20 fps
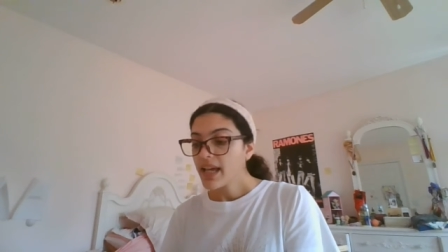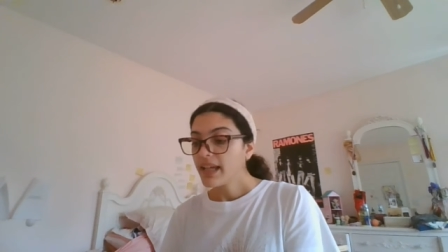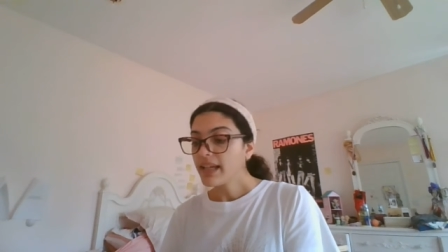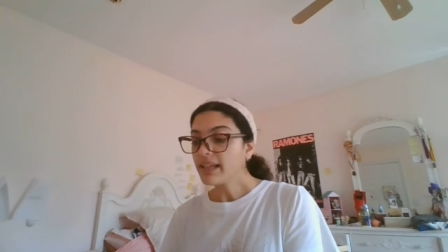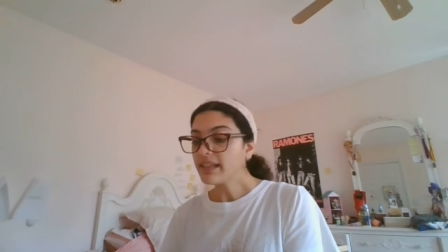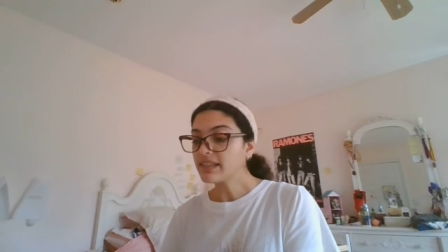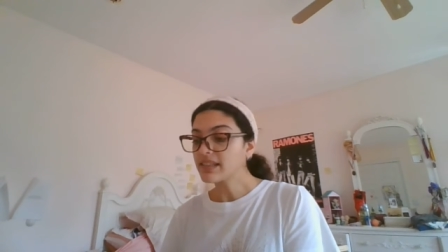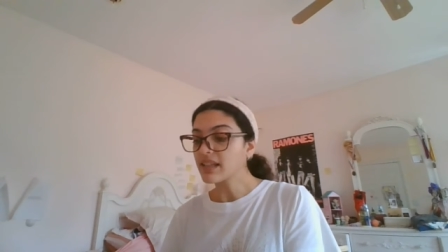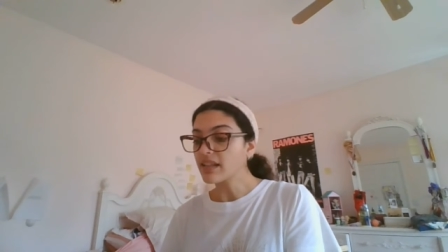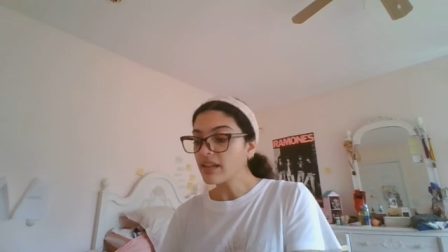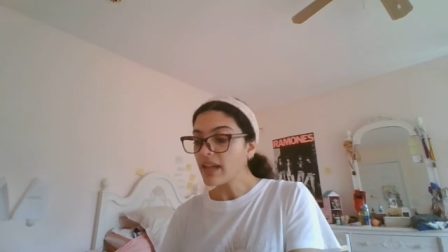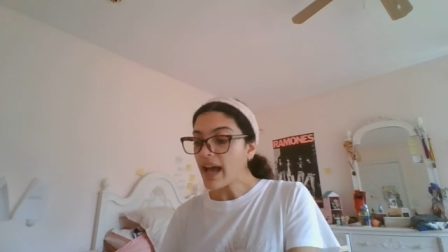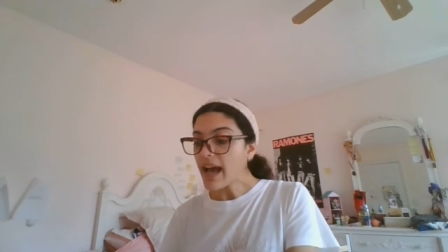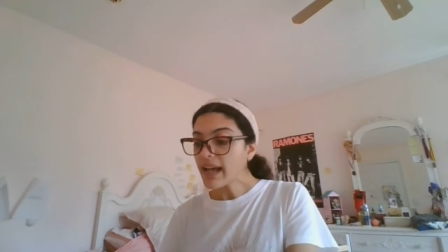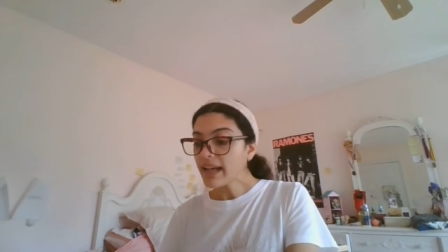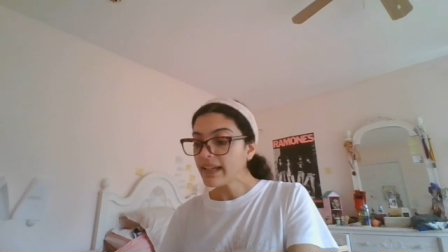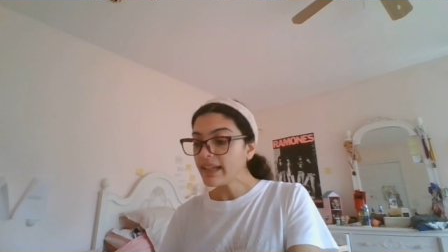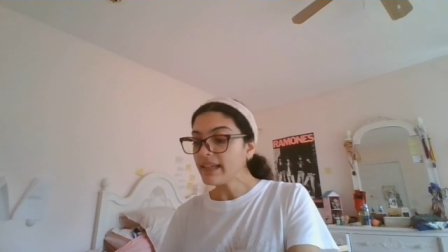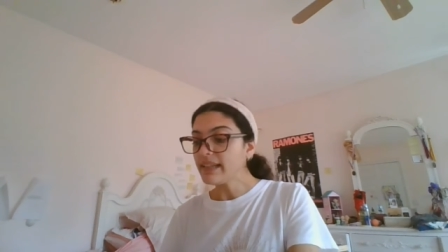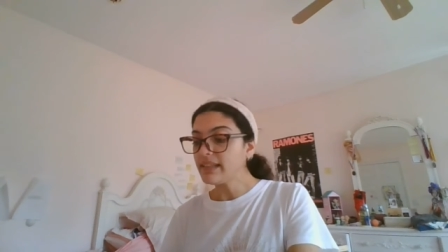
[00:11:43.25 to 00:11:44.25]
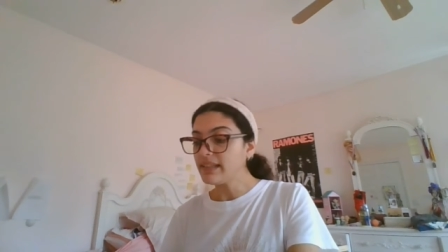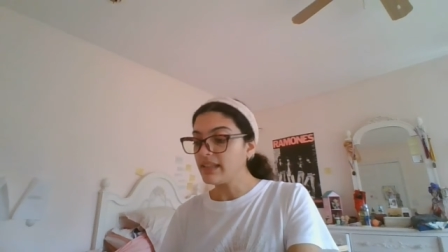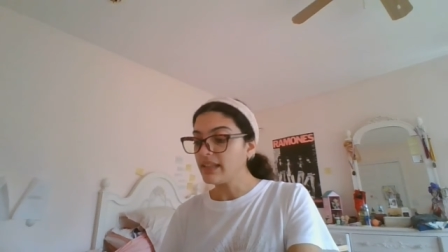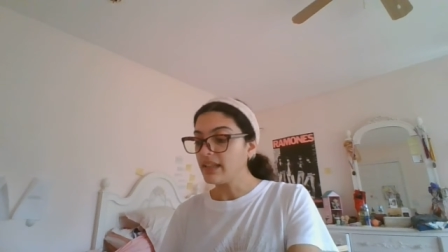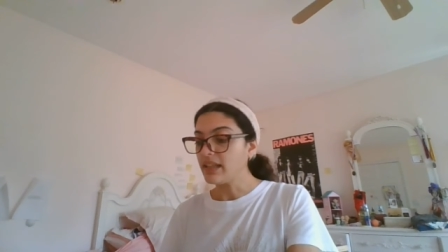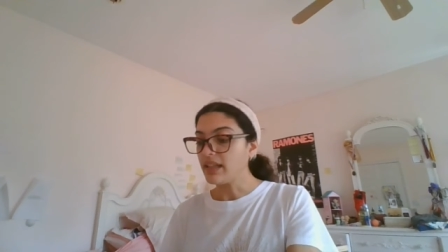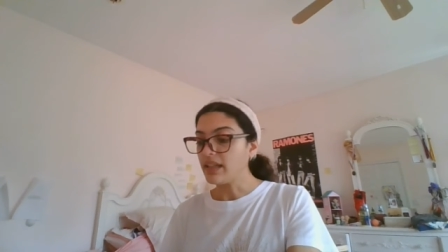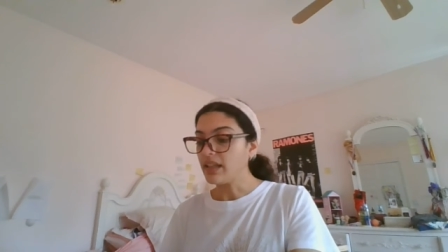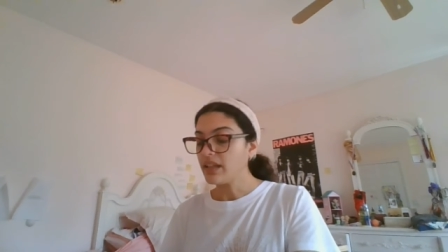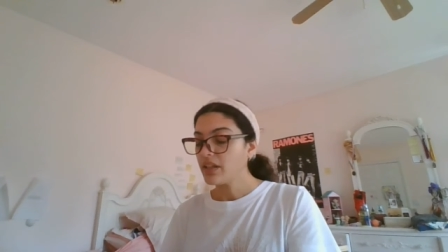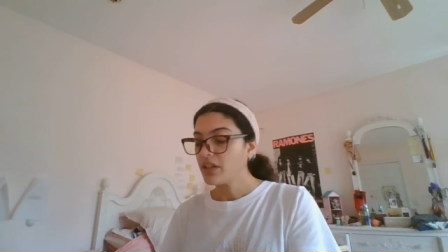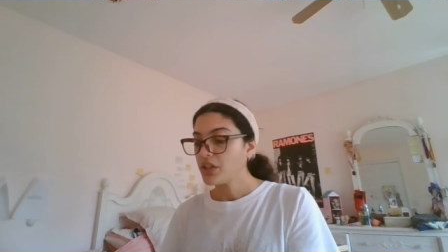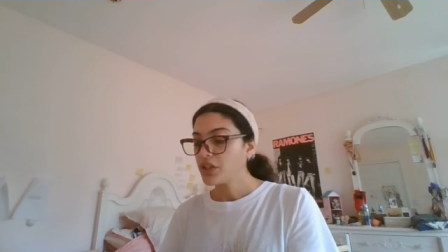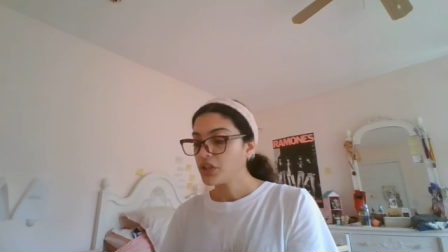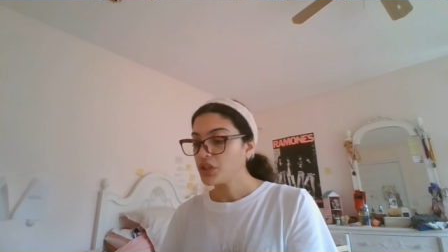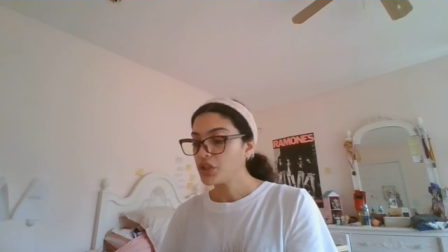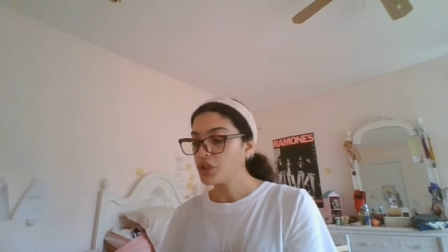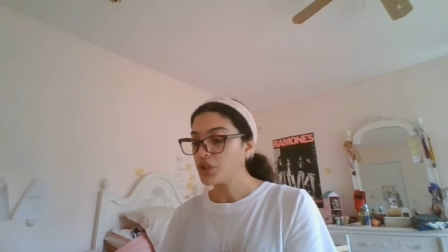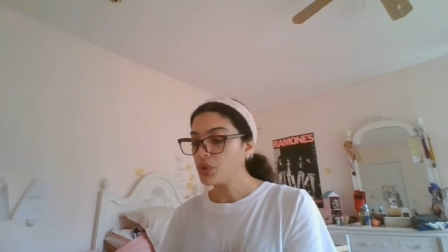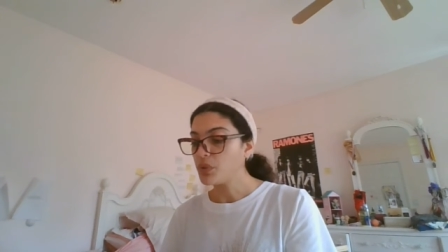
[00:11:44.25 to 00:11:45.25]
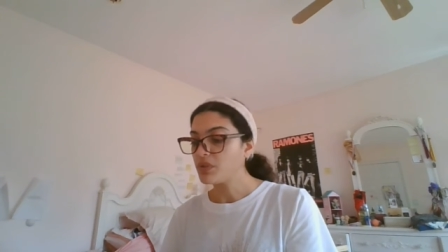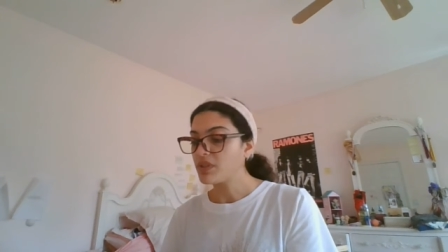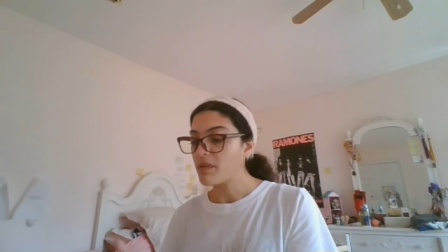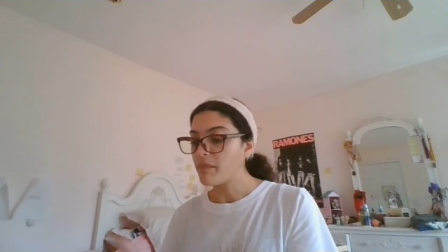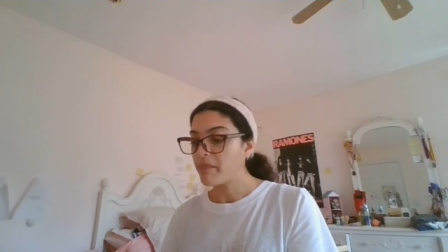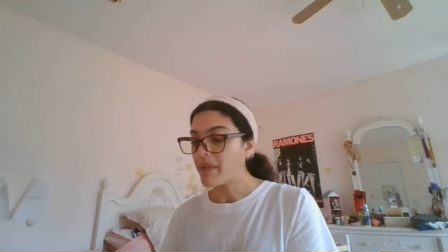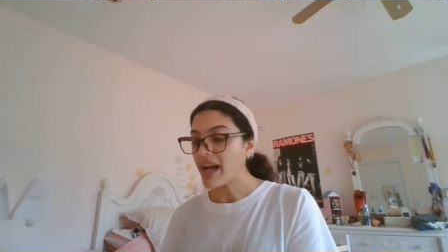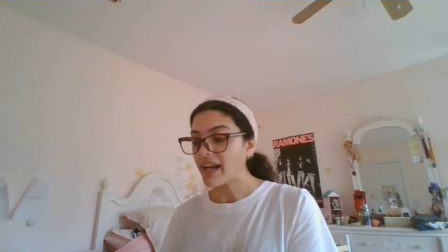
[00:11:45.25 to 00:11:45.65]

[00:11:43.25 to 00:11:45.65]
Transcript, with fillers: he's glad he didn't shoot them